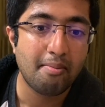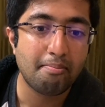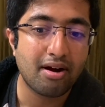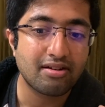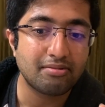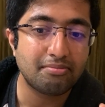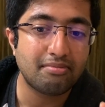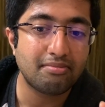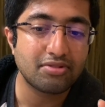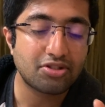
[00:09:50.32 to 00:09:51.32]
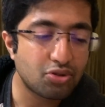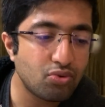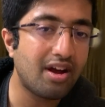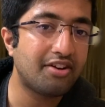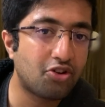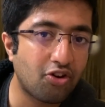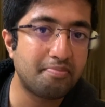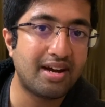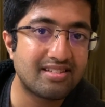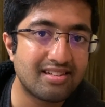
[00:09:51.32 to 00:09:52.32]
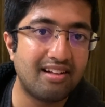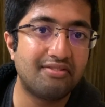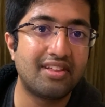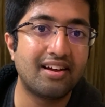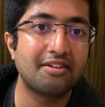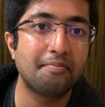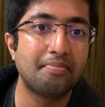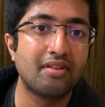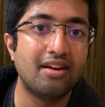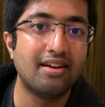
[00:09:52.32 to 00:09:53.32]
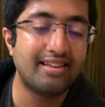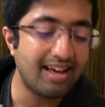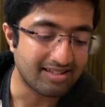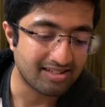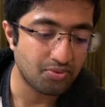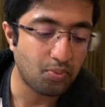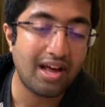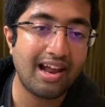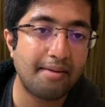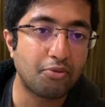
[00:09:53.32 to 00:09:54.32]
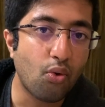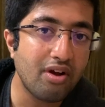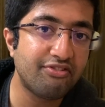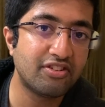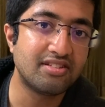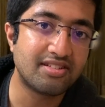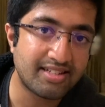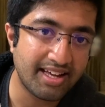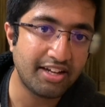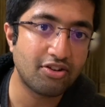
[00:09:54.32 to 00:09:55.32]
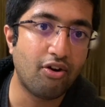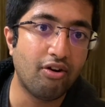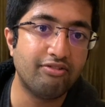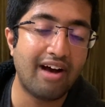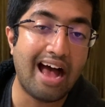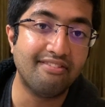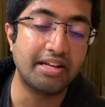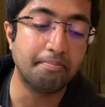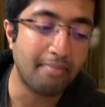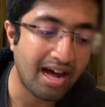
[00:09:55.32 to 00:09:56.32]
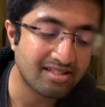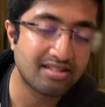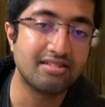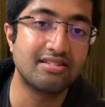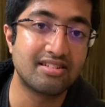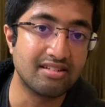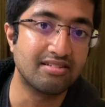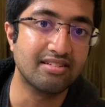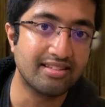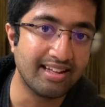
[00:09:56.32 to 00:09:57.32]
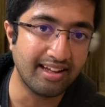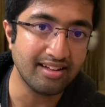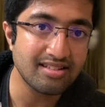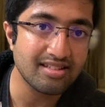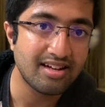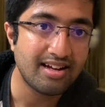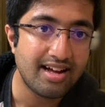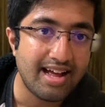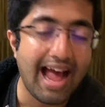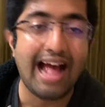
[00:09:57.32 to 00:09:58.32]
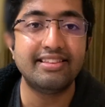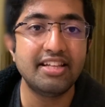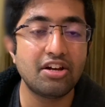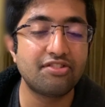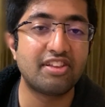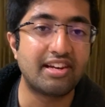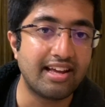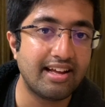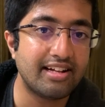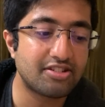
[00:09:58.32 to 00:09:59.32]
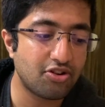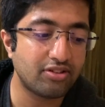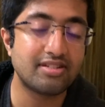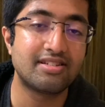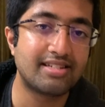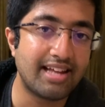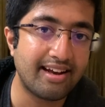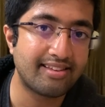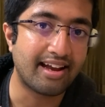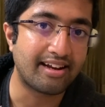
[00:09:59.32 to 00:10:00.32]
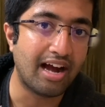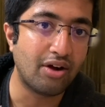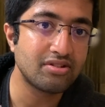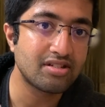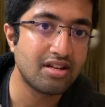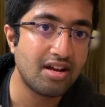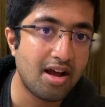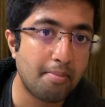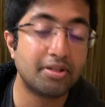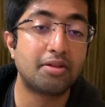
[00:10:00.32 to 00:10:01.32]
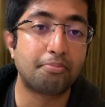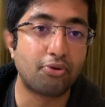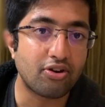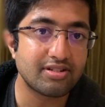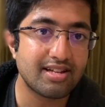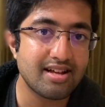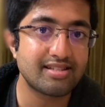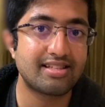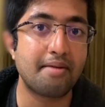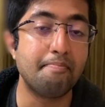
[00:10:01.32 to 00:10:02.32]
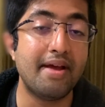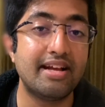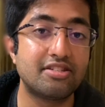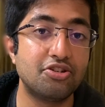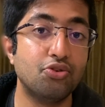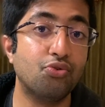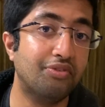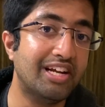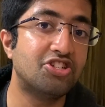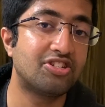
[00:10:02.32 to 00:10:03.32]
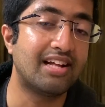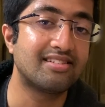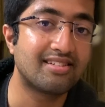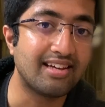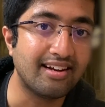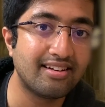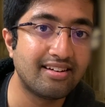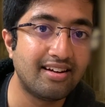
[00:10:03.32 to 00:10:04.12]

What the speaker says: but soon I taught myself that yes, while I'm going for the state of having mastered certain things, at the end of the day, it's not the state that counts, but the process that makes you reach that state.